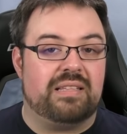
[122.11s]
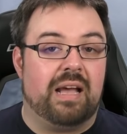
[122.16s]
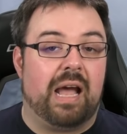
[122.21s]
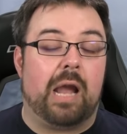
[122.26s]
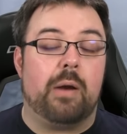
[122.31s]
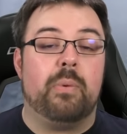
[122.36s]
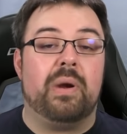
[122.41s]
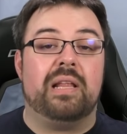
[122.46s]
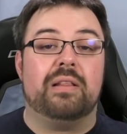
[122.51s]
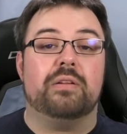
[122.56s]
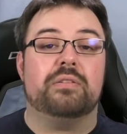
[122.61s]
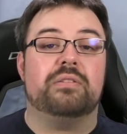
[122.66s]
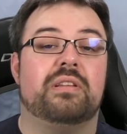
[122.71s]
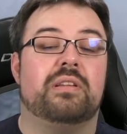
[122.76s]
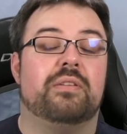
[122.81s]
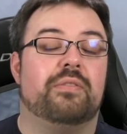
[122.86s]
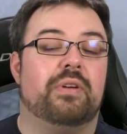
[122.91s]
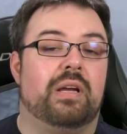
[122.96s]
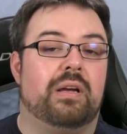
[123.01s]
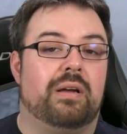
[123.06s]
Now, I went at
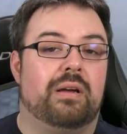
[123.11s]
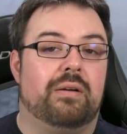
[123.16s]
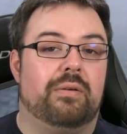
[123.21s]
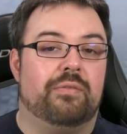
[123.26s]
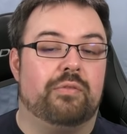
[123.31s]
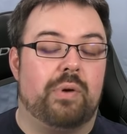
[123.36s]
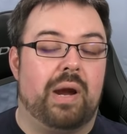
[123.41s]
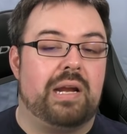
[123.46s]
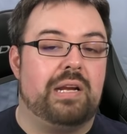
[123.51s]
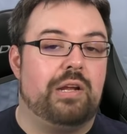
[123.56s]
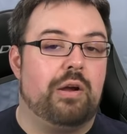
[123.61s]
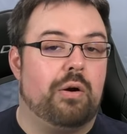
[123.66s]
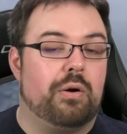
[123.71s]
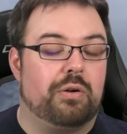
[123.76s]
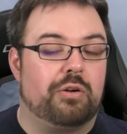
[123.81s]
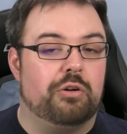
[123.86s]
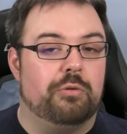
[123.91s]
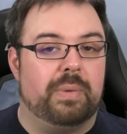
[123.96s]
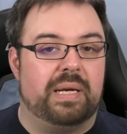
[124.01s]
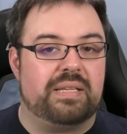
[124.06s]
the Variety
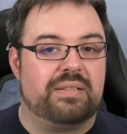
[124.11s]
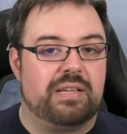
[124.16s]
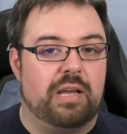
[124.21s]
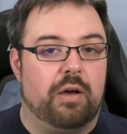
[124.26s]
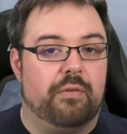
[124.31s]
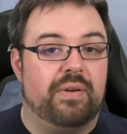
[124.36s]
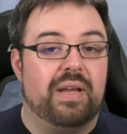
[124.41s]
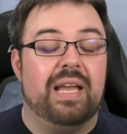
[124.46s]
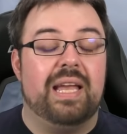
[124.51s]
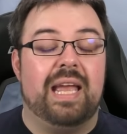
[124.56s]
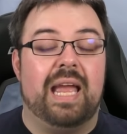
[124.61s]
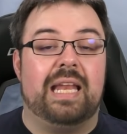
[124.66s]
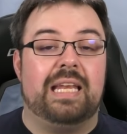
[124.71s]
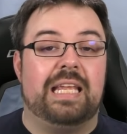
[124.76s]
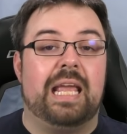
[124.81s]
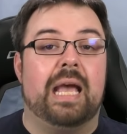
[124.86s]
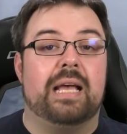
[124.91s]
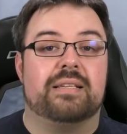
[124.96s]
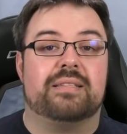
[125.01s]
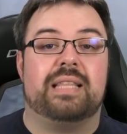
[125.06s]
article myself, and
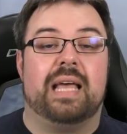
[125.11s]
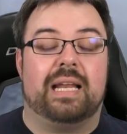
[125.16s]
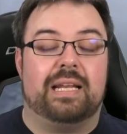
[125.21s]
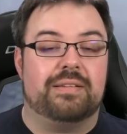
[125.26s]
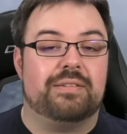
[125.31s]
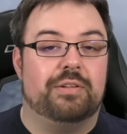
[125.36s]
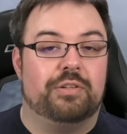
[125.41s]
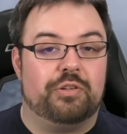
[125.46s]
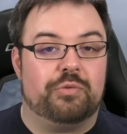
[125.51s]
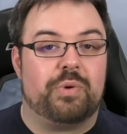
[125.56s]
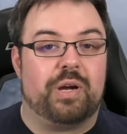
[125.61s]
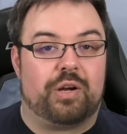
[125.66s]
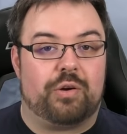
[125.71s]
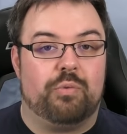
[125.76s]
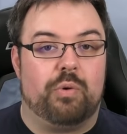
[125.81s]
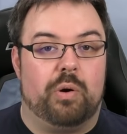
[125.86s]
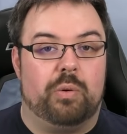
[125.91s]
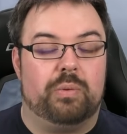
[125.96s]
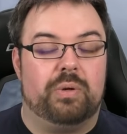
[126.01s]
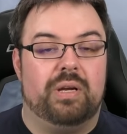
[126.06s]
yes, that is a direct
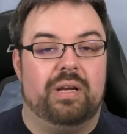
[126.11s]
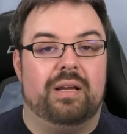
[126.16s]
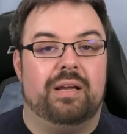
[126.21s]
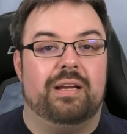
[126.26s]
quote.